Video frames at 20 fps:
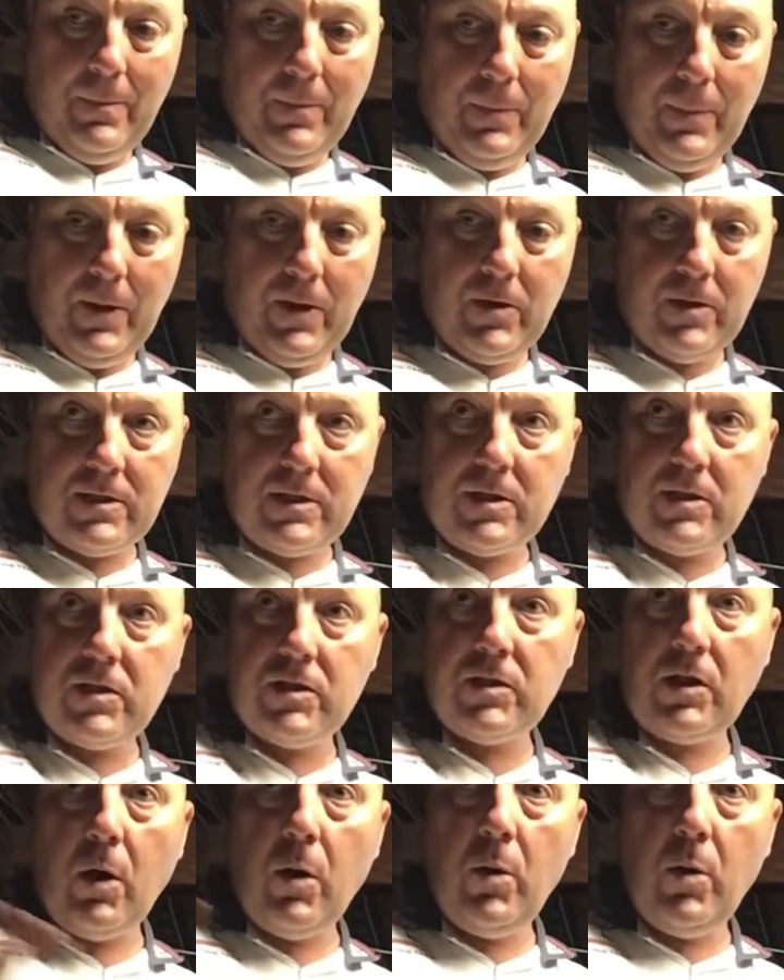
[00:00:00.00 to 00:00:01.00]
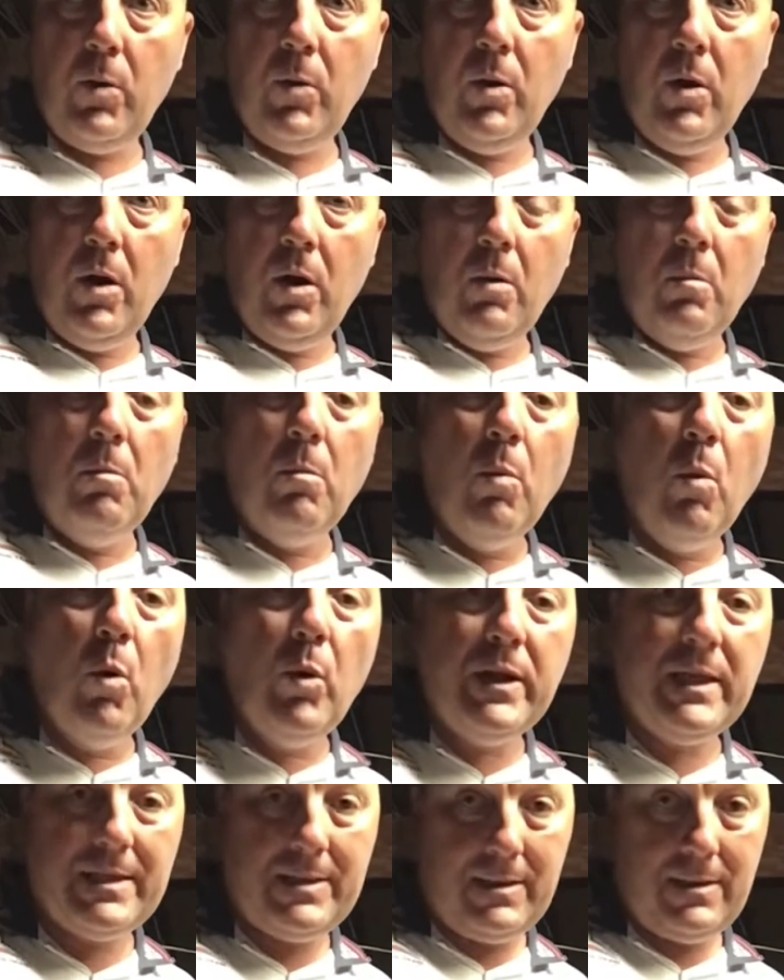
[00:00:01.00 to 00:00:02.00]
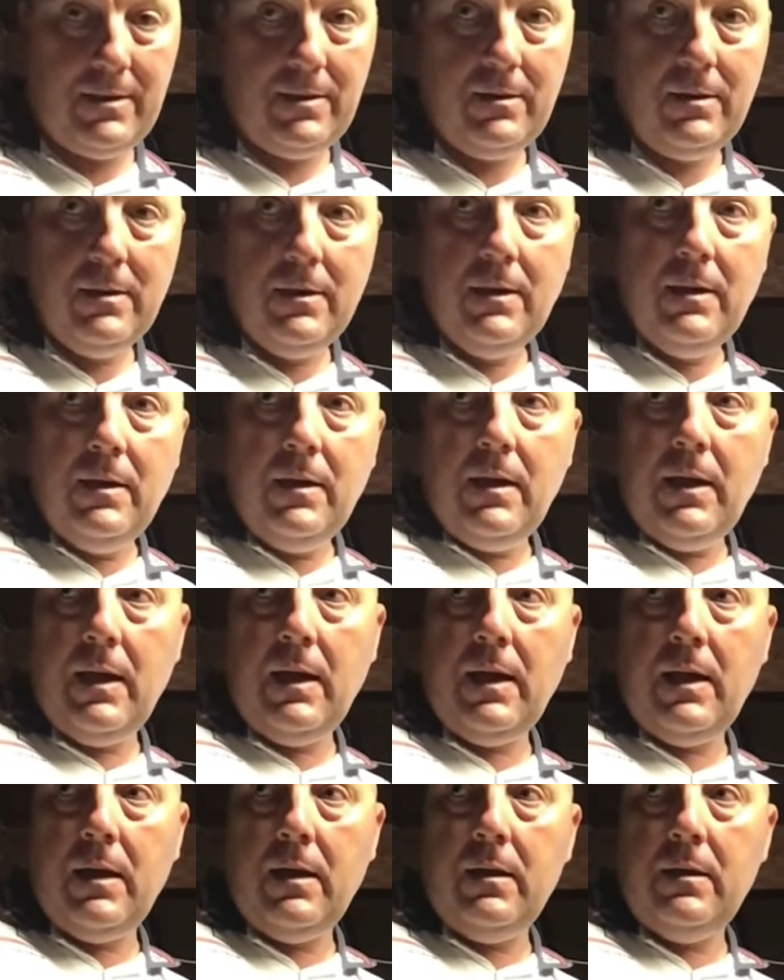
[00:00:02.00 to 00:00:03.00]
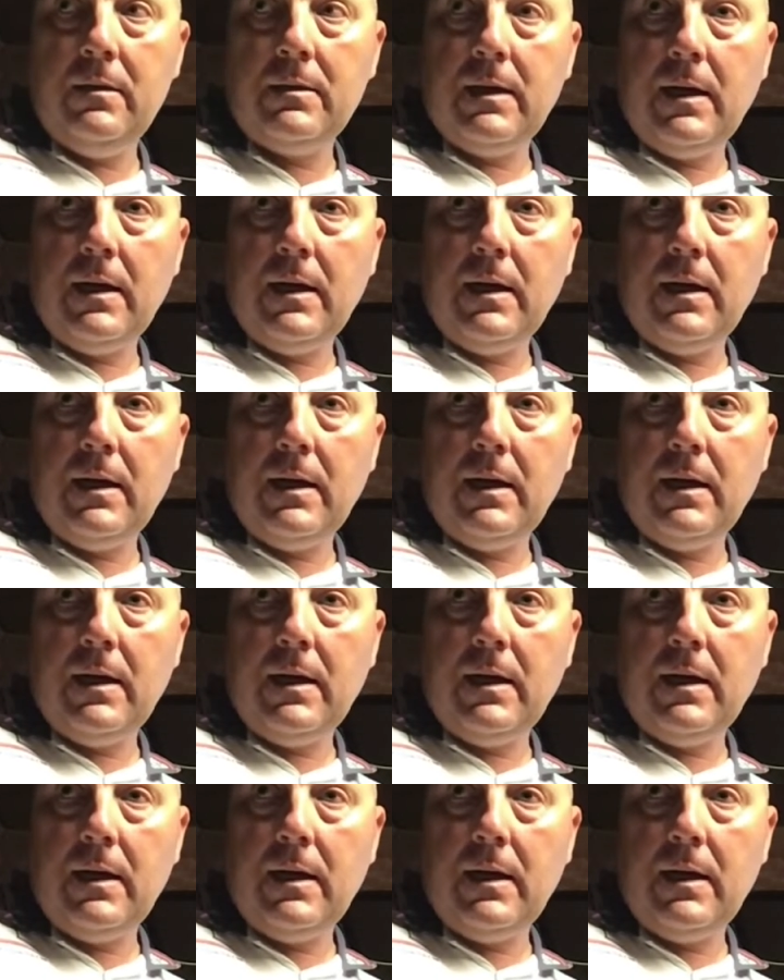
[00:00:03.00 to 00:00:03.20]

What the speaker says: because it's so moist. And